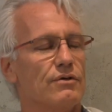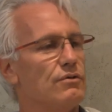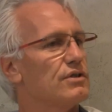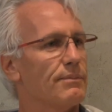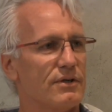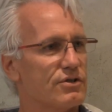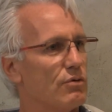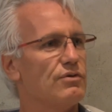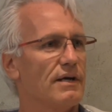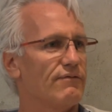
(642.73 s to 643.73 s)
and do something
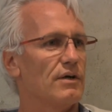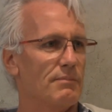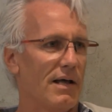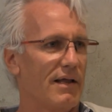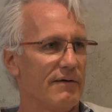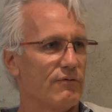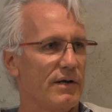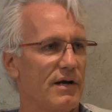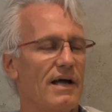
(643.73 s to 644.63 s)
so different in my life right now.